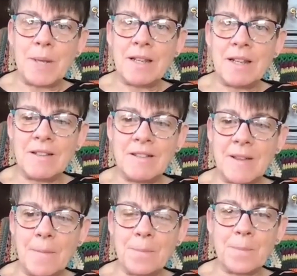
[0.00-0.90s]
Because
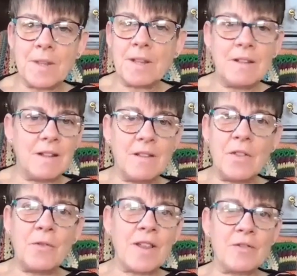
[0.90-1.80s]

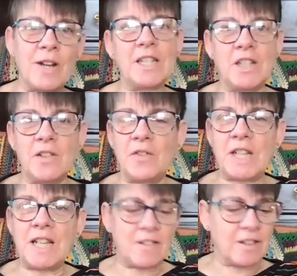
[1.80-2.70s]
the resurrection of
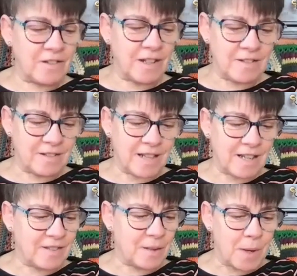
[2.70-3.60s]
Jesus
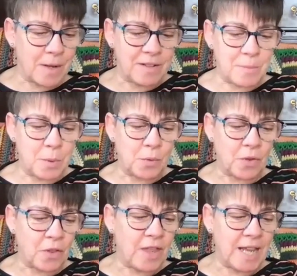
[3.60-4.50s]
is the most
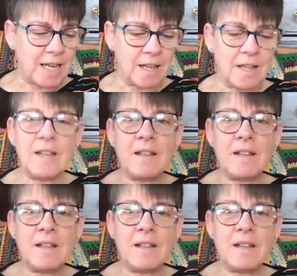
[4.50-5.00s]
important thing.